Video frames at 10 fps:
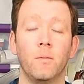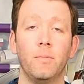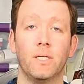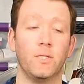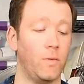
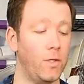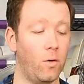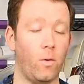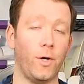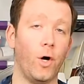because we
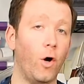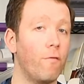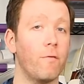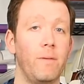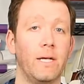don't want to
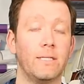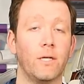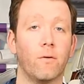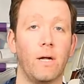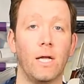overmix and
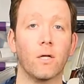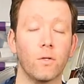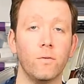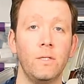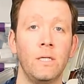create
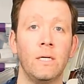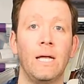gluten,